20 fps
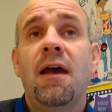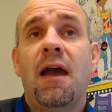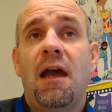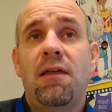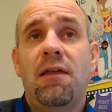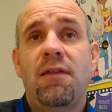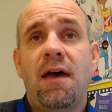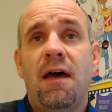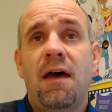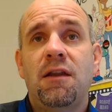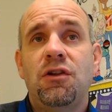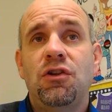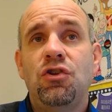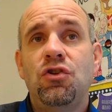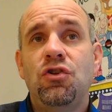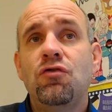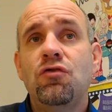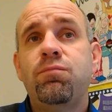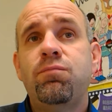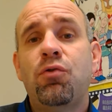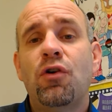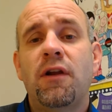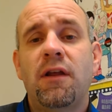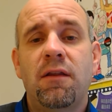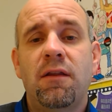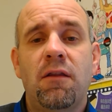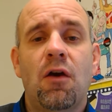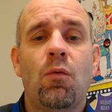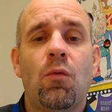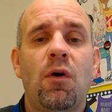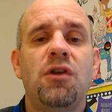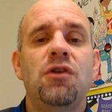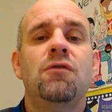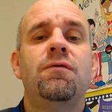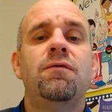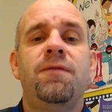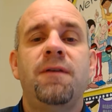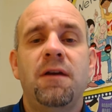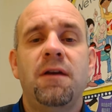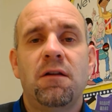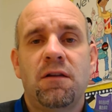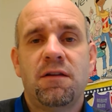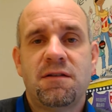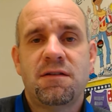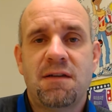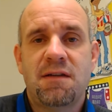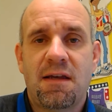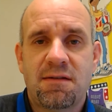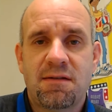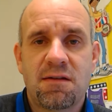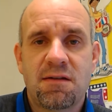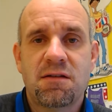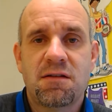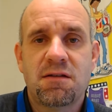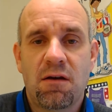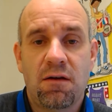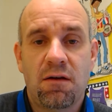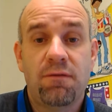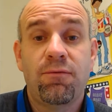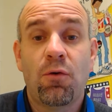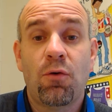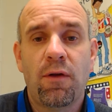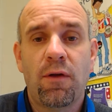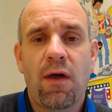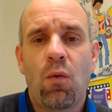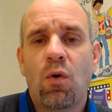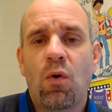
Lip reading: and that you put in there what you feel is necessary for that.